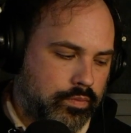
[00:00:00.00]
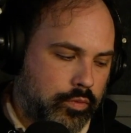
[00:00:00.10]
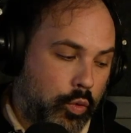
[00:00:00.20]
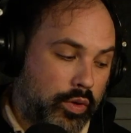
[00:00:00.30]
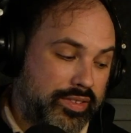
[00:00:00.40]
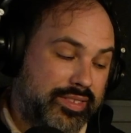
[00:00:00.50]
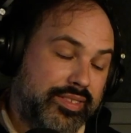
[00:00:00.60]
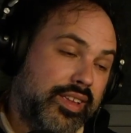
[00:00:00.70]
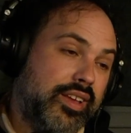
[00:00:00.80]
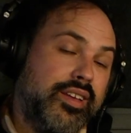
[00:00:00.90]
Or
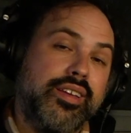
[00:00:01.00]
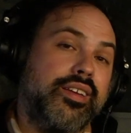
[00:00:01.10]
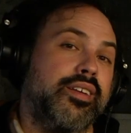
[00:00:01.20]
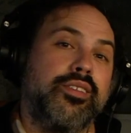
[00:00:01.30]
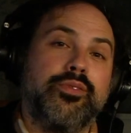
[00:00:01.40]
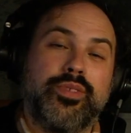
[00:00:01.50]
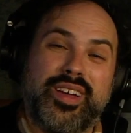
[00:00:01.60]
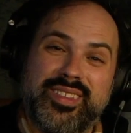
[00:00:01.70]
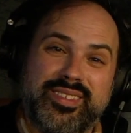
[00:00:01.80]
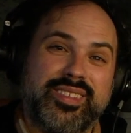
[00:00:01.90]
6,
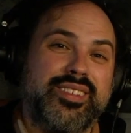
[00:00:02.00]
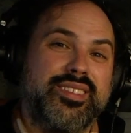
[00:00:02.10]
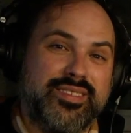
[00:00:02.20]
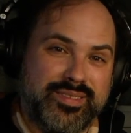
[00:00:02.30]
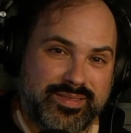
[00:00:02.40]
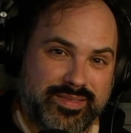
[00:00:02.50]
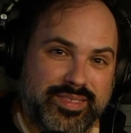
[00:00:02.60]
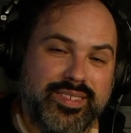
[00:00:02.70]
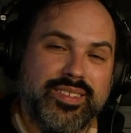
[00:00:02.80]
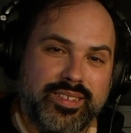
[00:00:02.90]
flat 6,
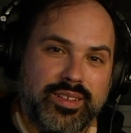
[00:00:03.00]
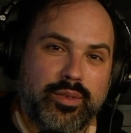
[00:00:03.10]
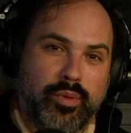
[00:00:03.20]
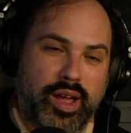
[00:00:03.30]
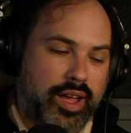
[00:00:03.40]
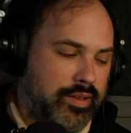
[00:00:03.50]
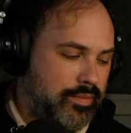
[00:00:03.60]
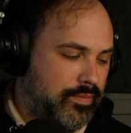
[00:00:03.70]
right?